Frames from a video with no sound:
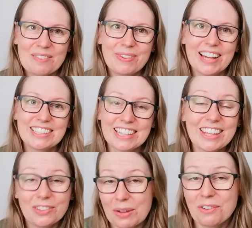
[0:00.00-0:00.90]
But as I said,
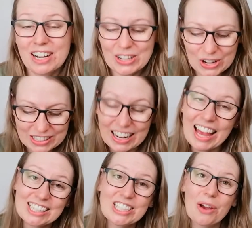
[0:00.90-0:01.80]
I thought they were really good, and
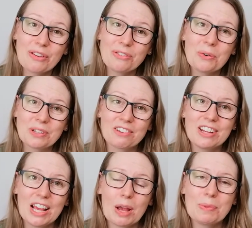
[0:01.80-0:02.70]
actually going forward, I
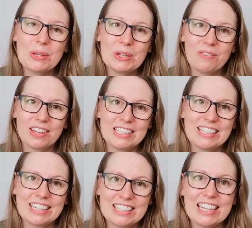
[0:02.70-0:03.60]
really hope that
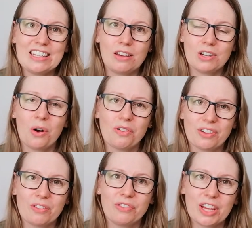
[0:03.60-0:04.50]
universities continue to
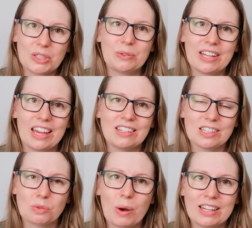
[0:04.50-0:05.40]
offer virtual
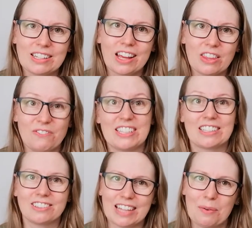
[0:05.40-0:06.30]
days as well as like the
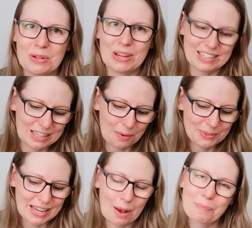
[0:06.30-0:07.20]
physical day where you get to come
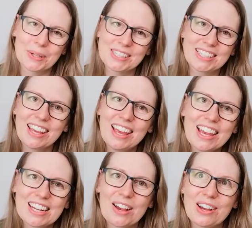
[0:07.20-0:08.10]
to campus.
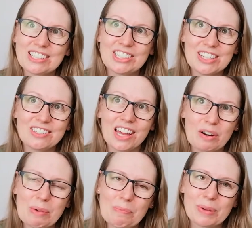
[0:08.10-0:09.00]
You know, as a student, I
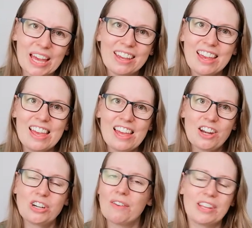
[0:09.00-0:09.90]
remember
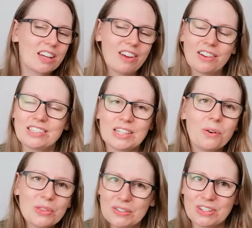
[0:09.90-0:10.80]
travelling around to see
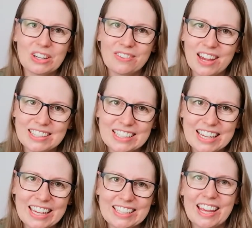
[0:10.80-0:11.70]
all the different
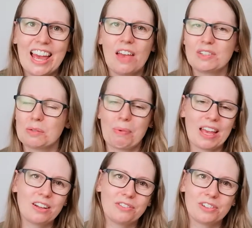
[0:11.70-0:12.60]
universities, having to
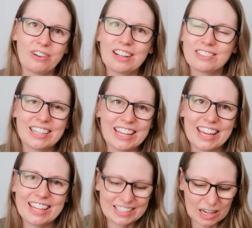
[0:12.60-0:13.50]
pay for rail
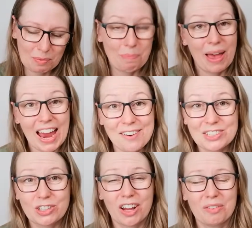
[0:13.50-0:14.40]
tickets, getting my parents
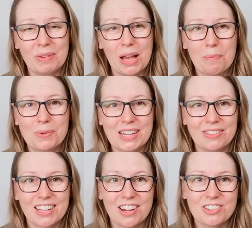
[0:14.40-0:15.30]
to drive me up and down
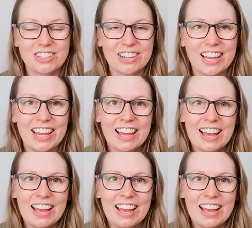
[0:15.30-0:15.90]
the country.